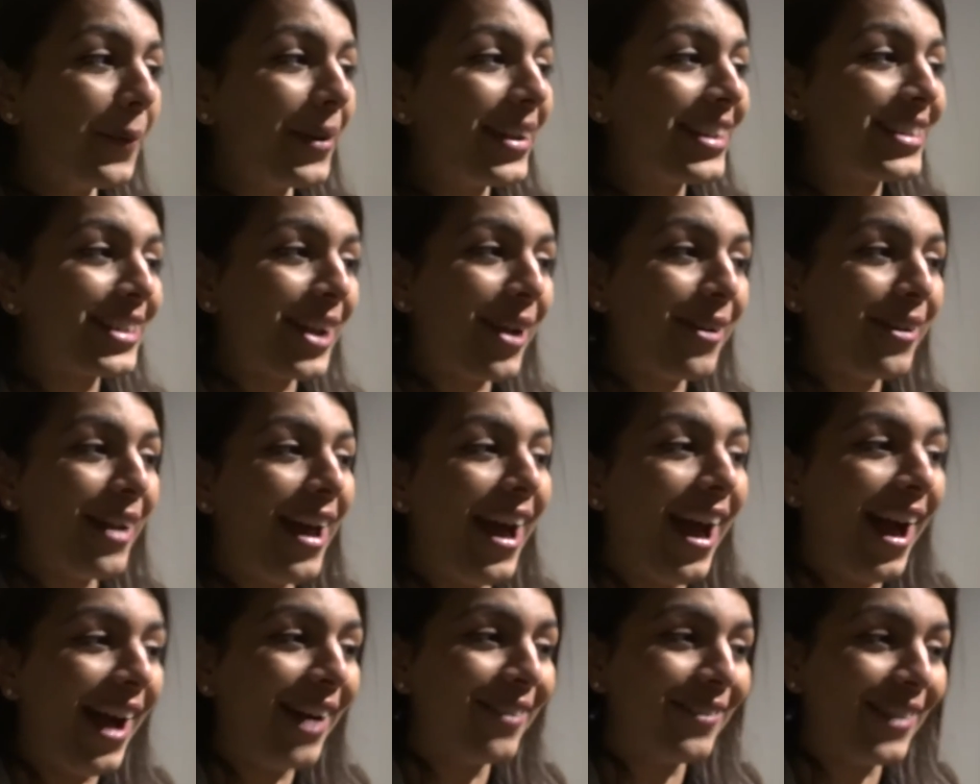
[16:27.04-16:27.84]
We
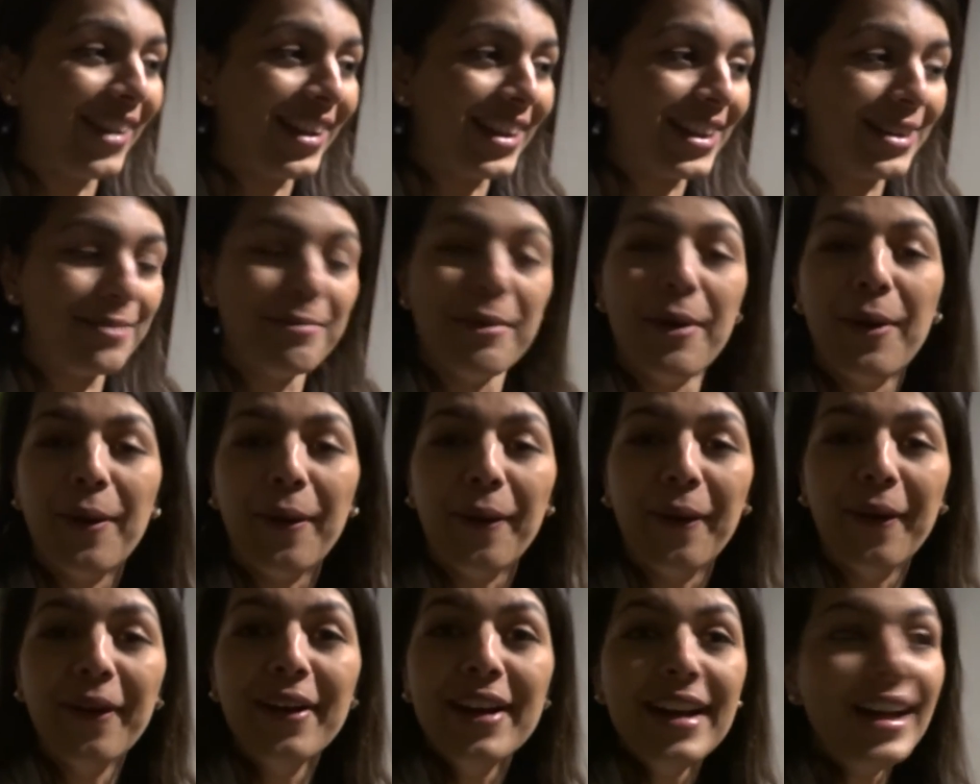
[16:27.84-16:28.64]
don't have any
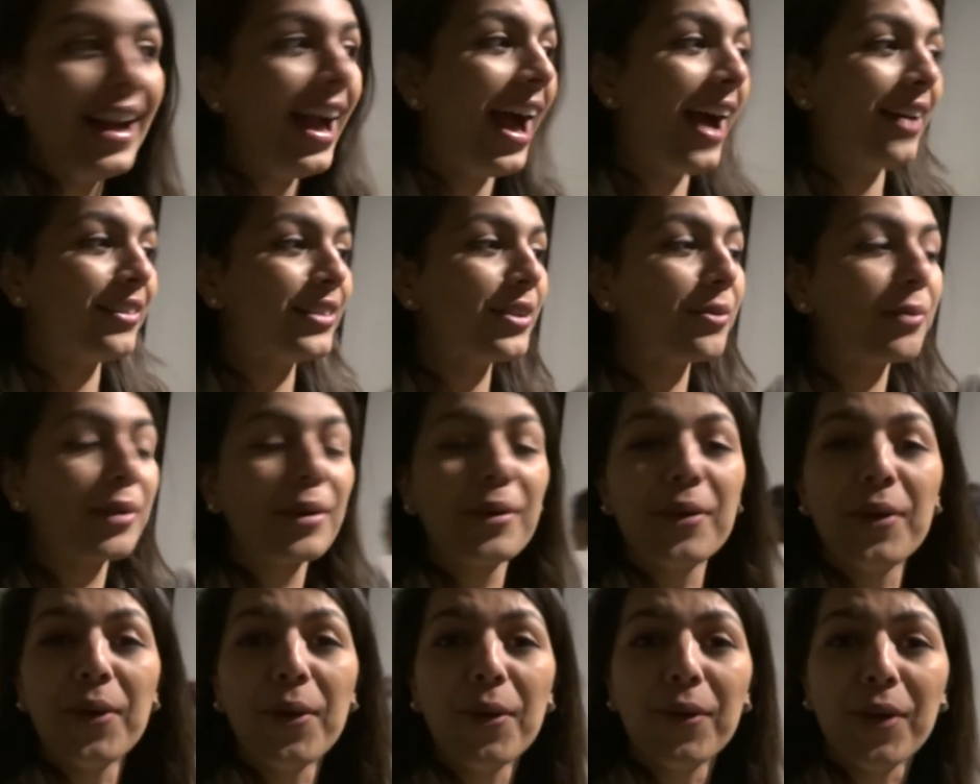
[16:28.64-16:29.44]
more. And then we
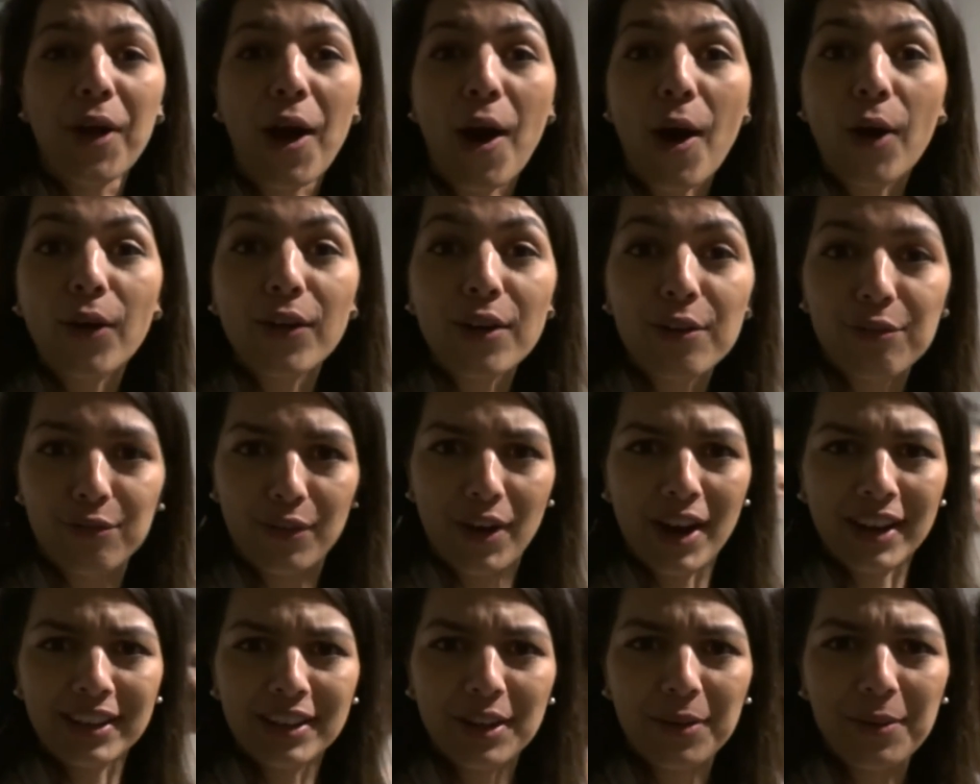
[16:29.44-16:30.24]
were all
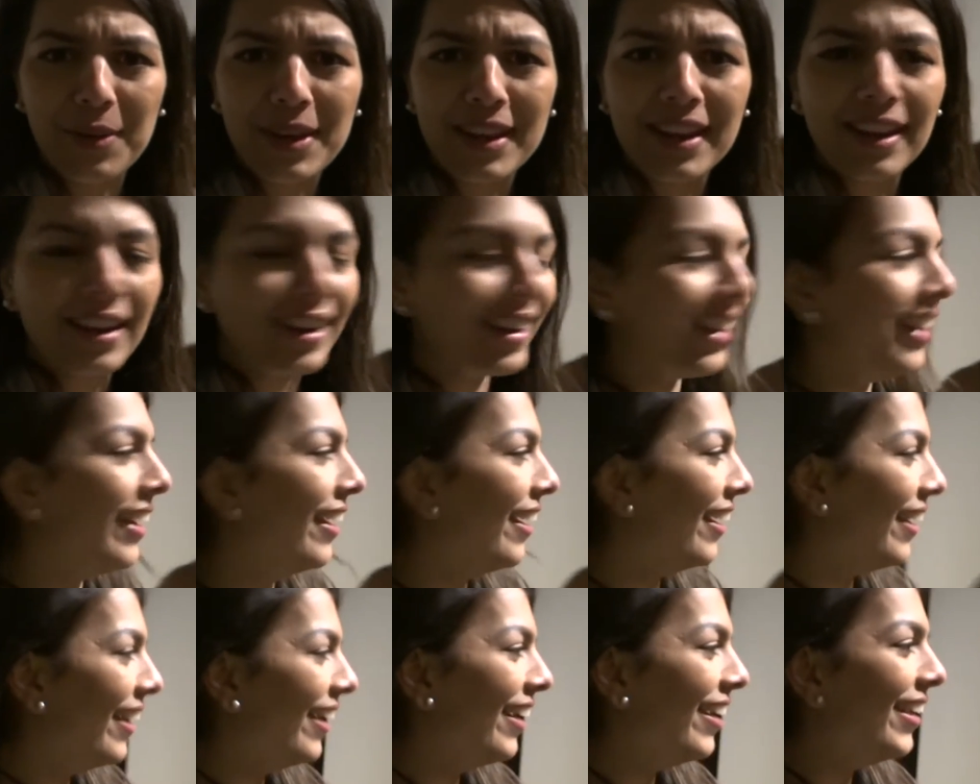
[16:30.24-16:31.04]
horrified
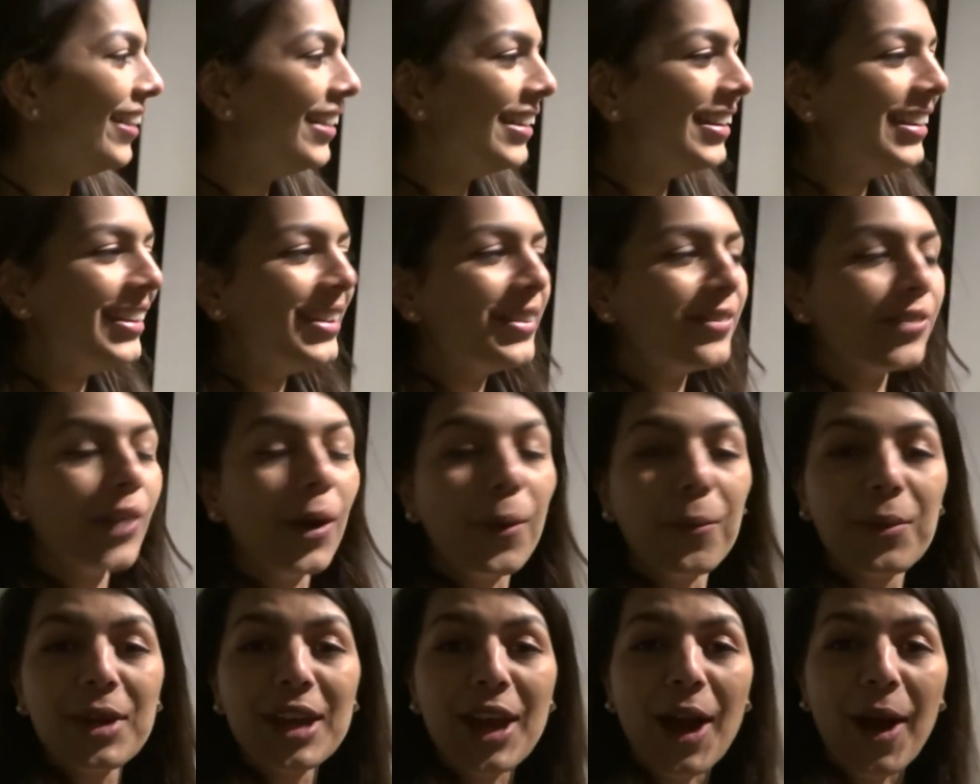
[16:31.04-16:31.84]

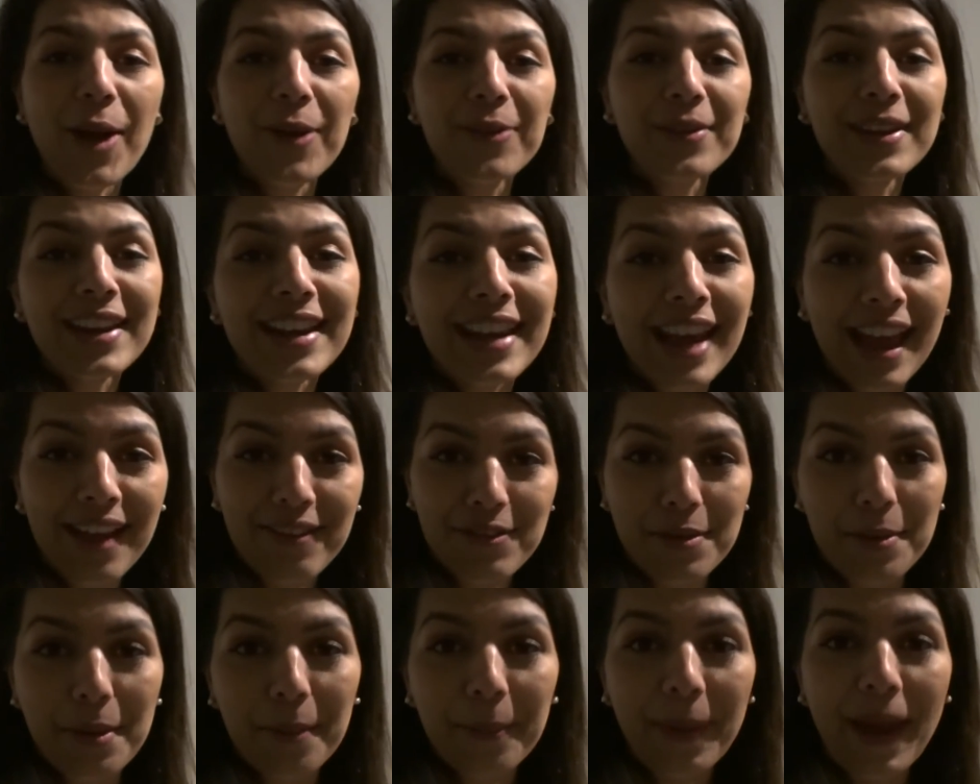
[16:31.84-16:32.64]
that we only gave
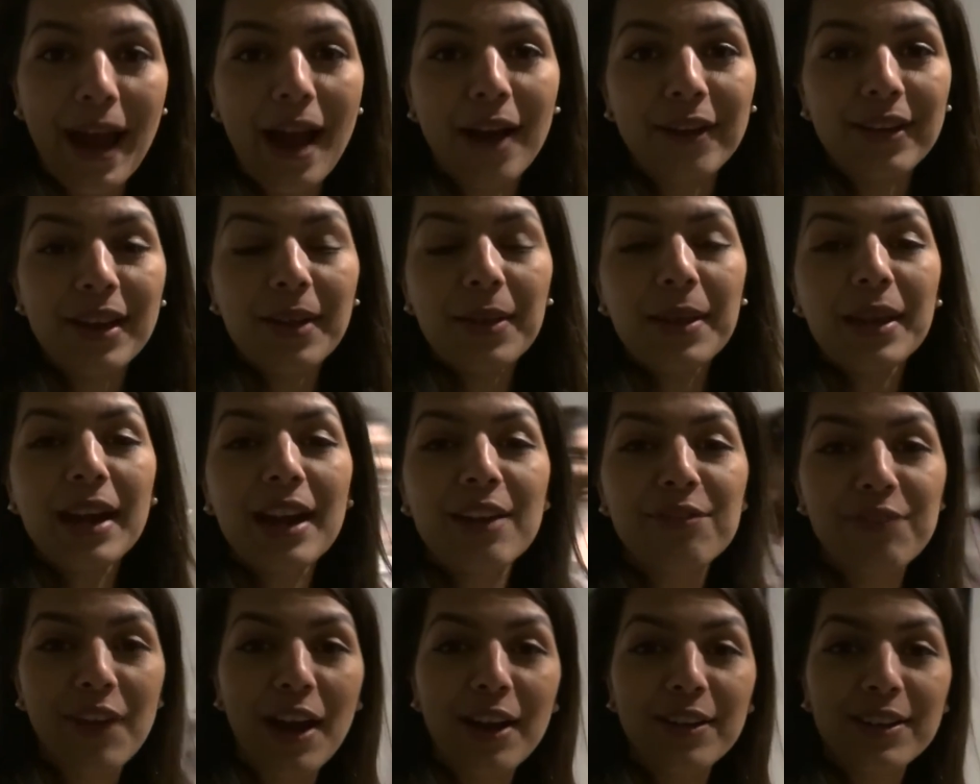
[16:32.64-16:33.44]
him £1. And then
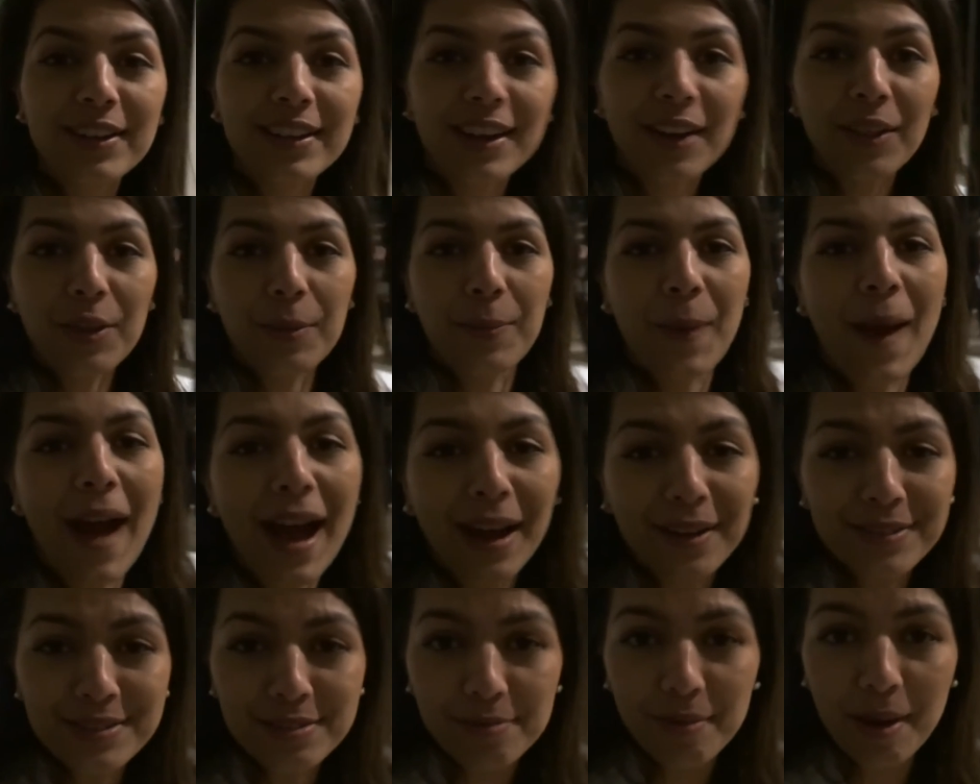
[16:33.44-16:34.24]
I found another £1
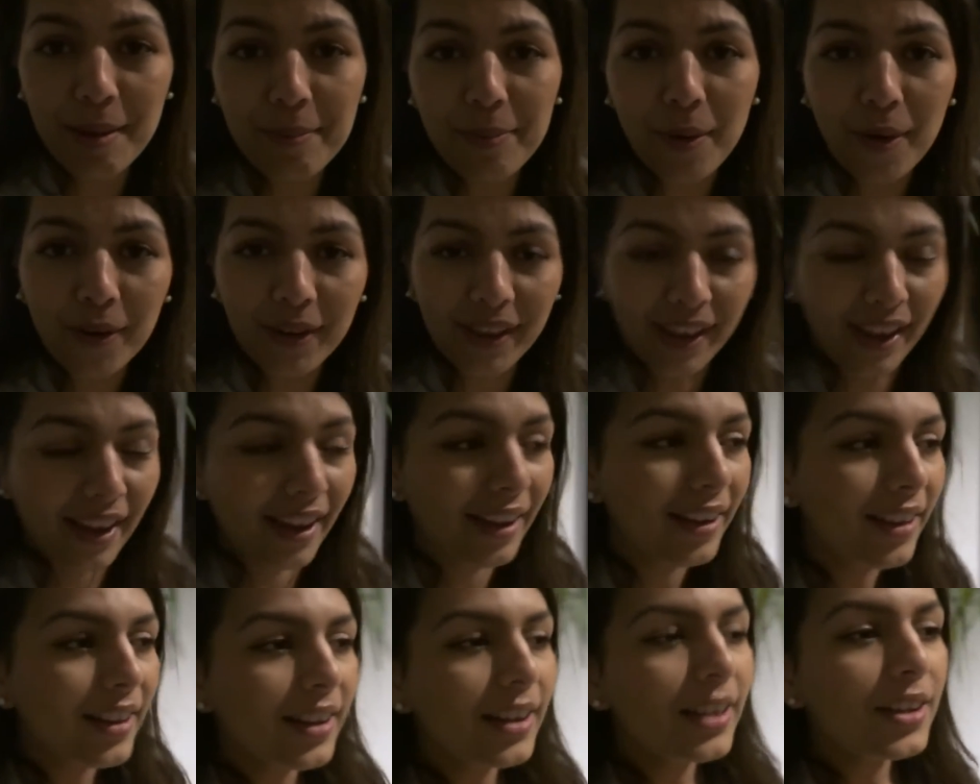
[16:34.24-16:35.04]
in my pocket.
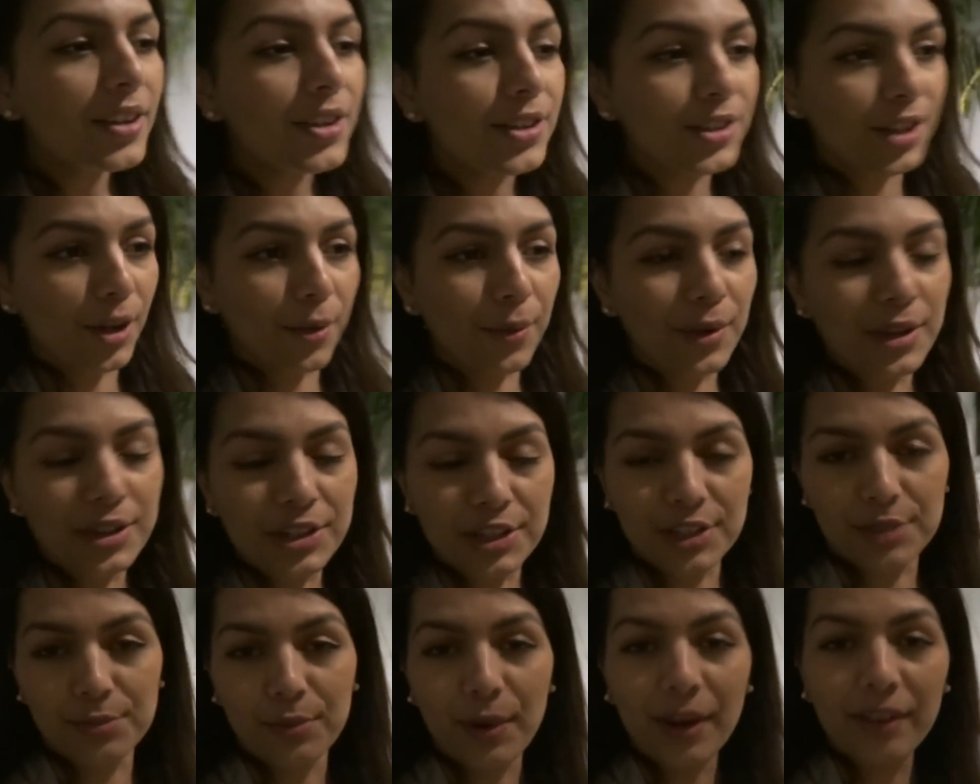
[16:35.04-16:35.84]
So we
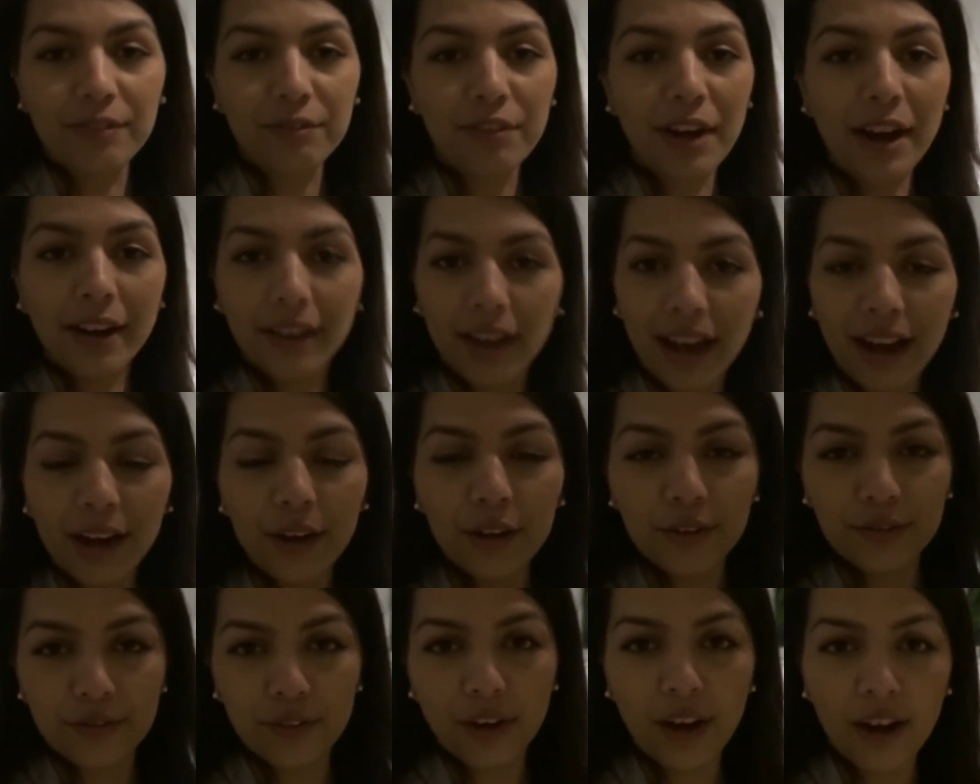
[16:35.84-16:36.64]
just ran
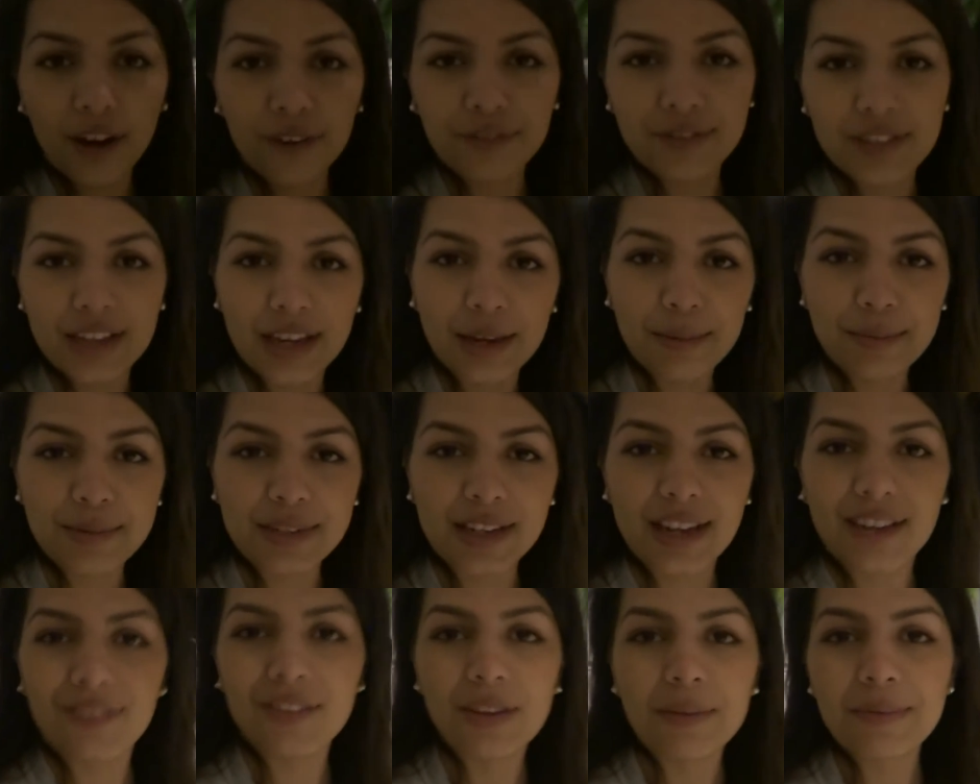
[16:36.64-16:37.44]
out after him to
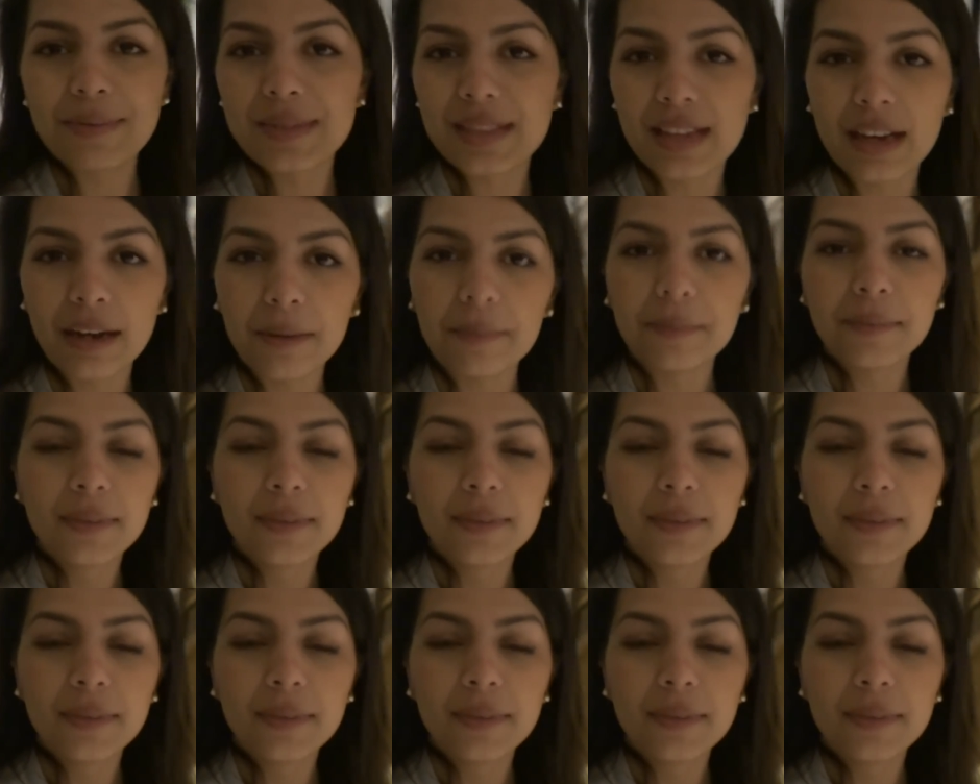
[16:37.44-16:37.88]
give him some.